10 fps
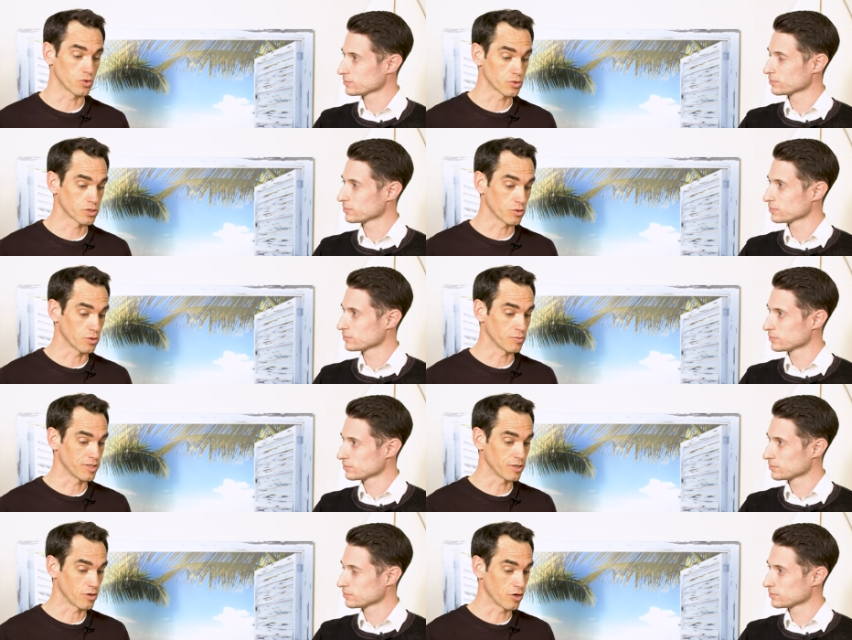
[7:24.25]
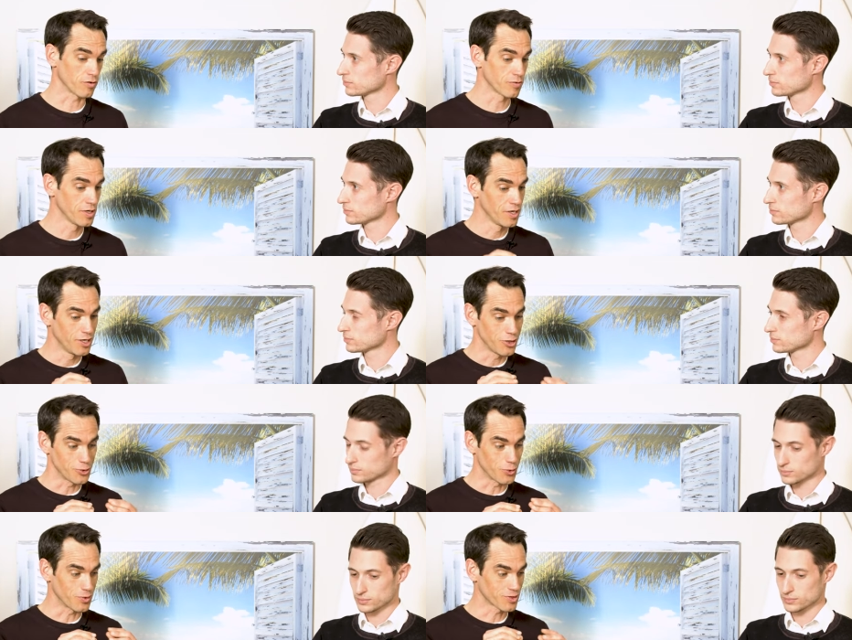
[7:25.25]
Speaker 1: stones, so there are a lot of,
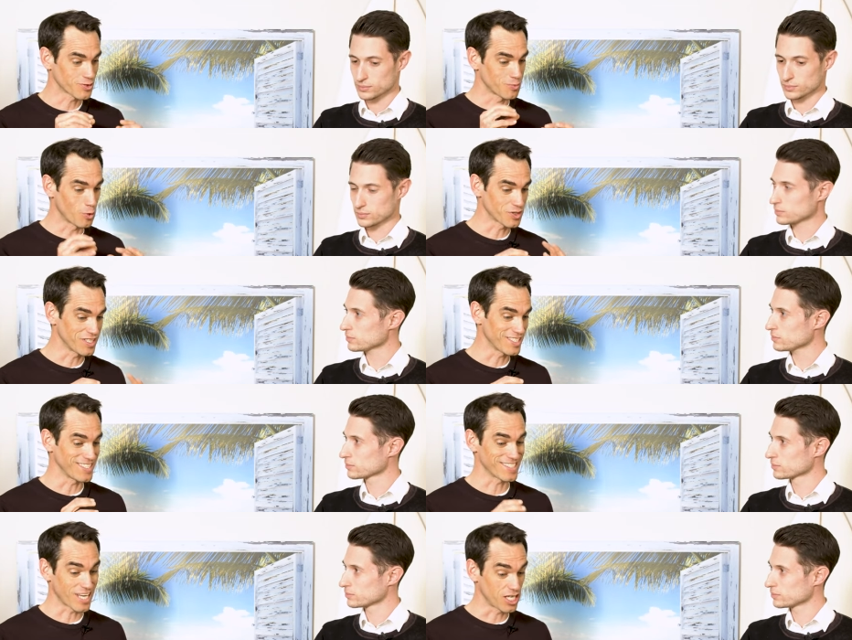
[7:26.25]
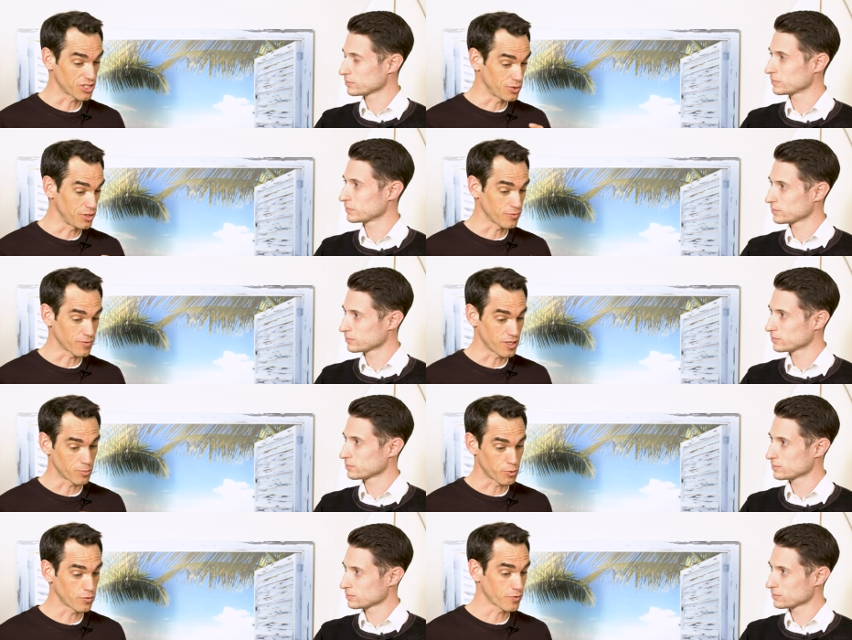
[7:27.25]
you know, small things inside, so you need to find
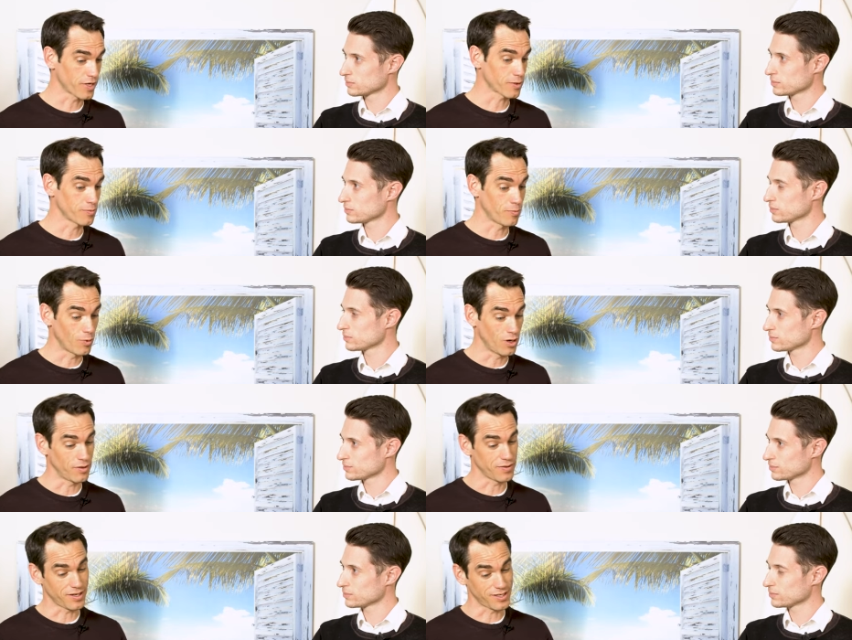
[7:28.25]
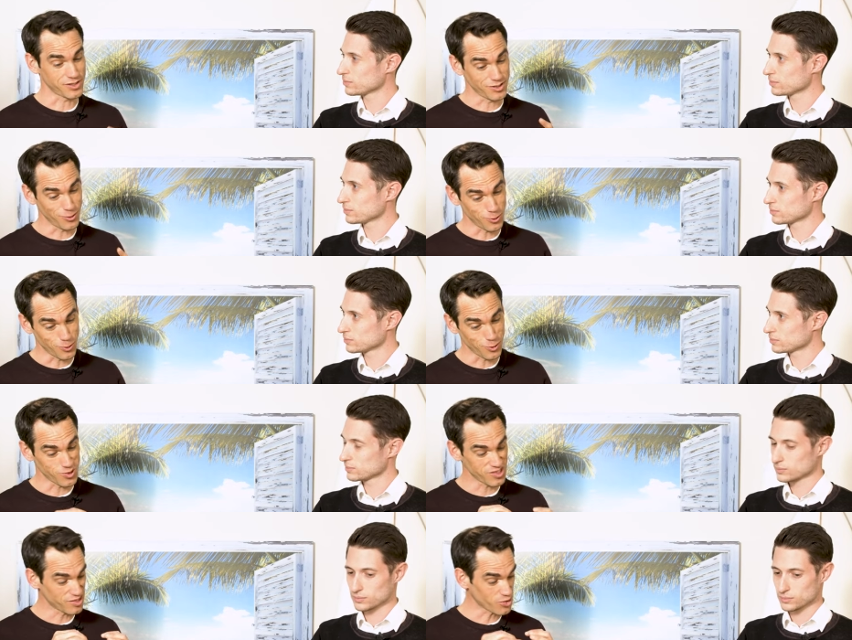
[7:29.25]
the perfect one that has
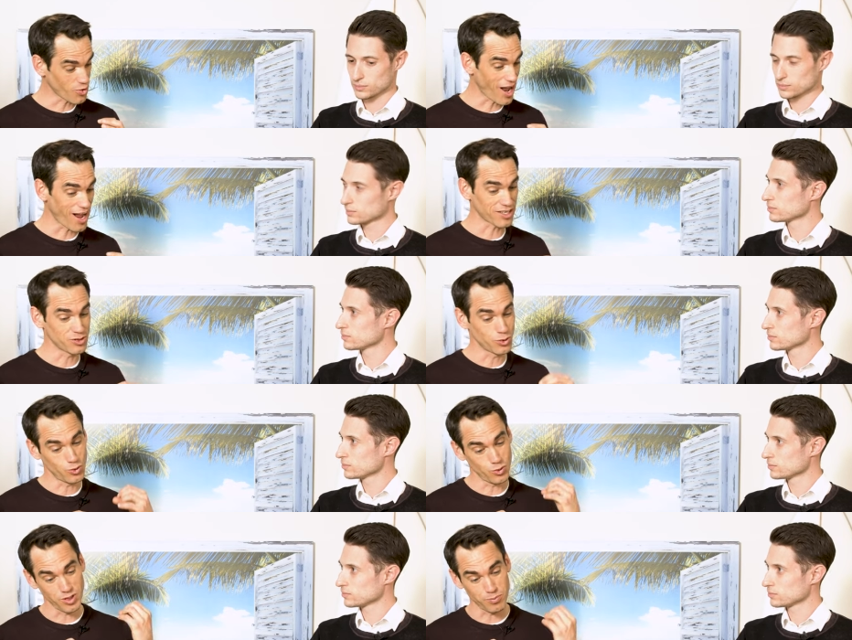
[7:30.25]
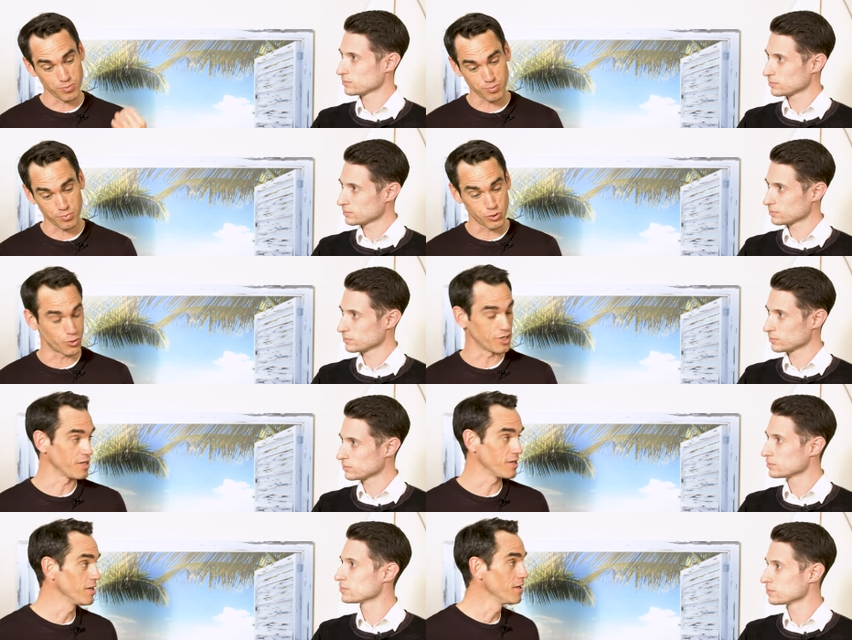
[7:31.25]
no crack, no
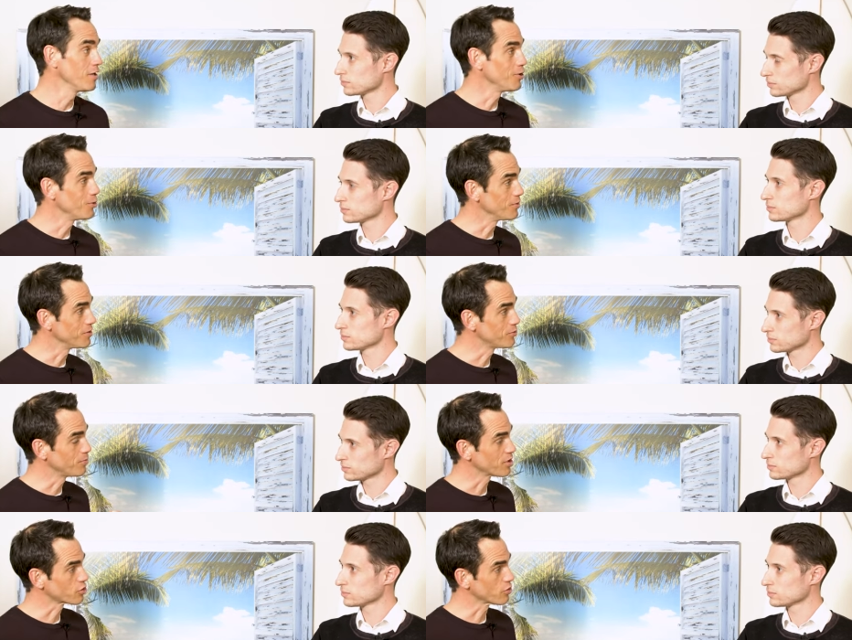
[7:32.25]
impurity. You need to make